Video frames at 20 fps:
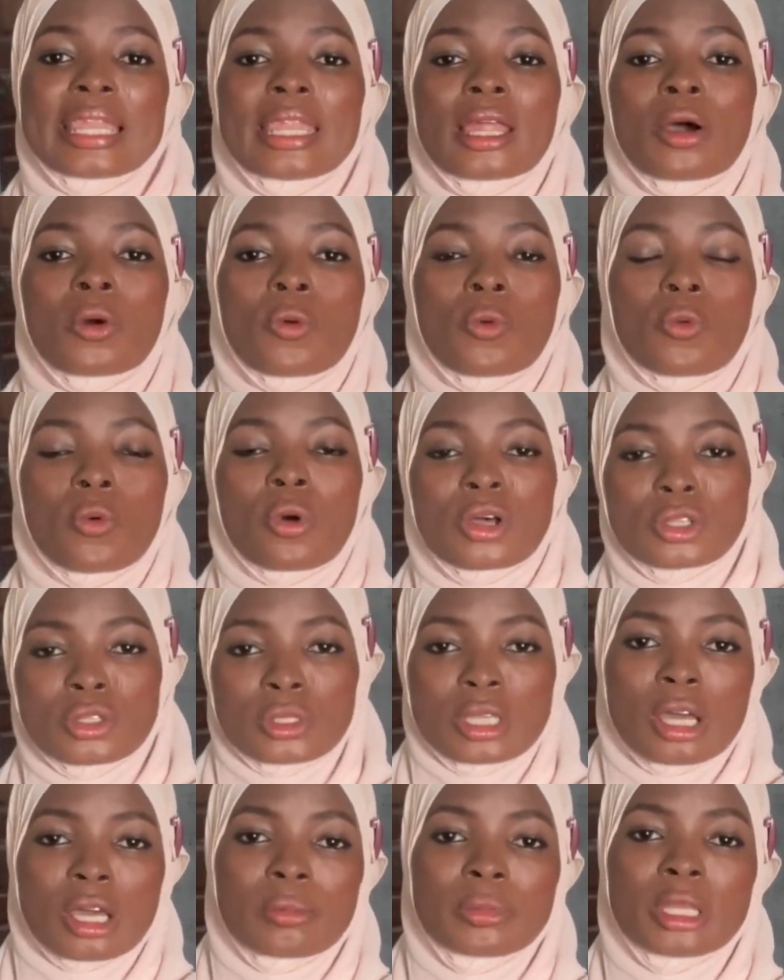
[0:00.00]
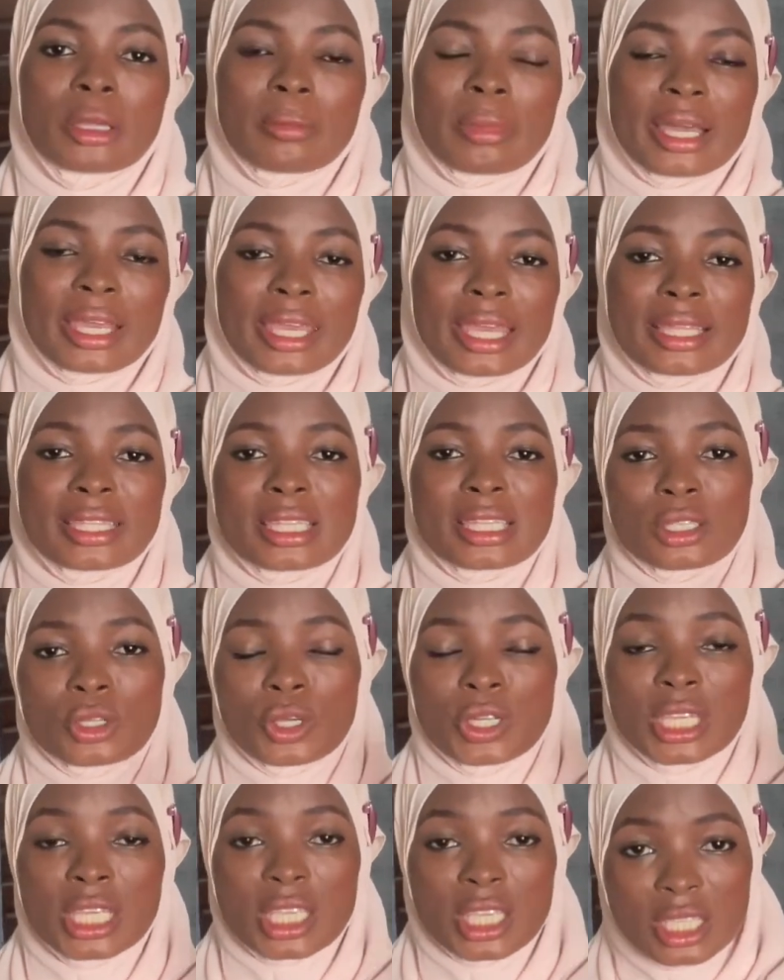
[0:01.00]
Now, once you help them market it,
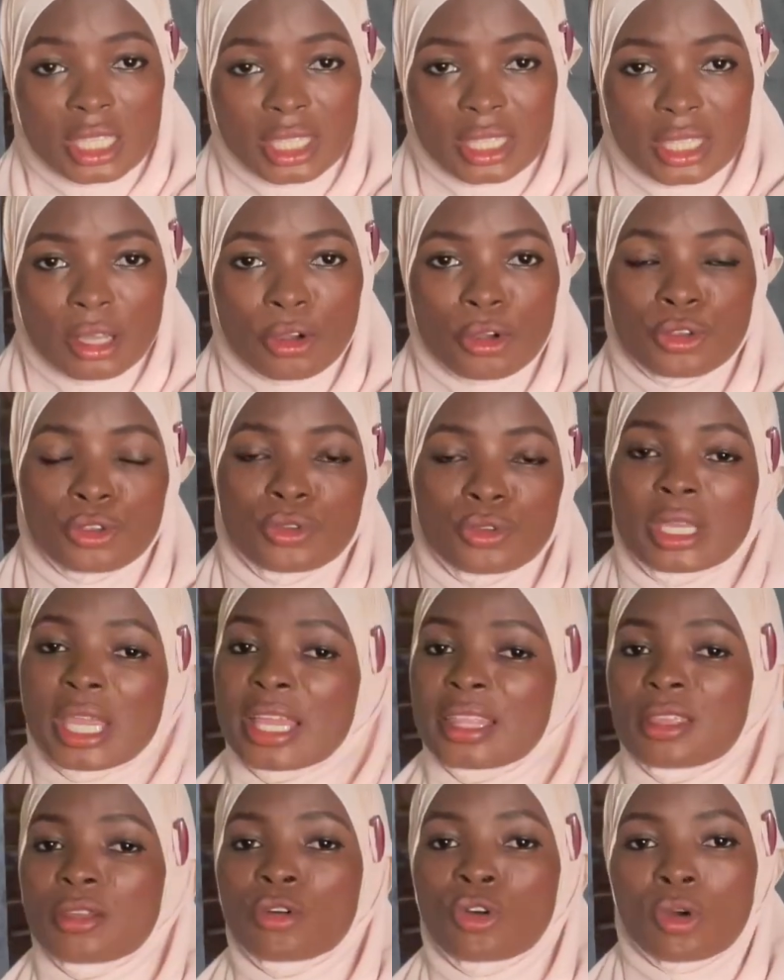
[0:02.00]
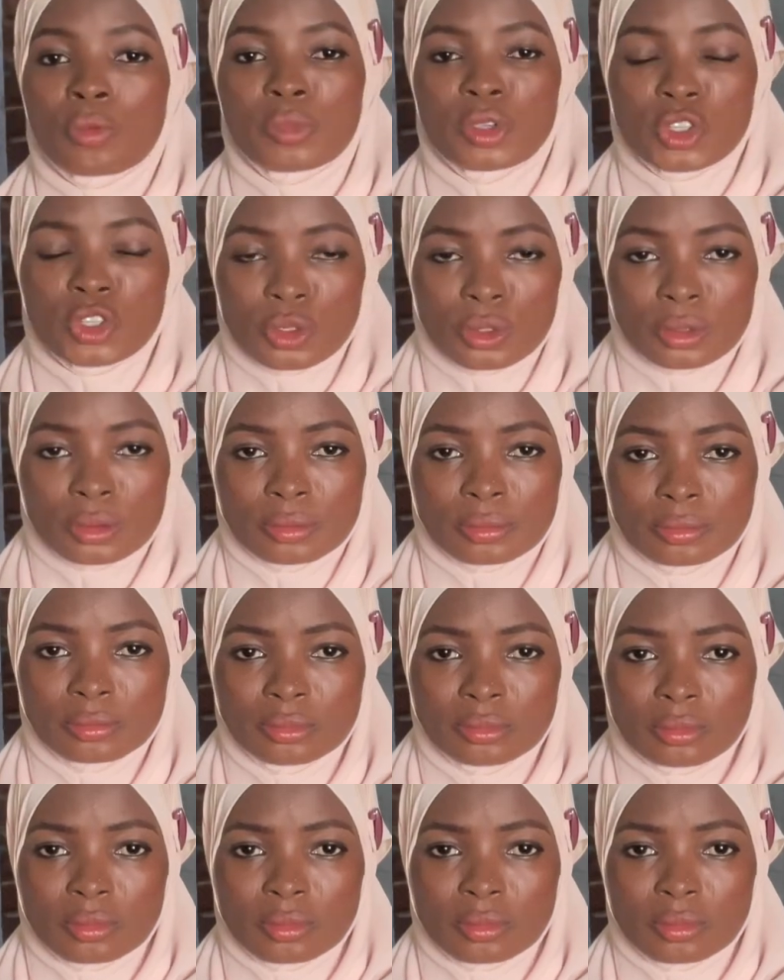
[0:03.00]
on each sale, you get a commission.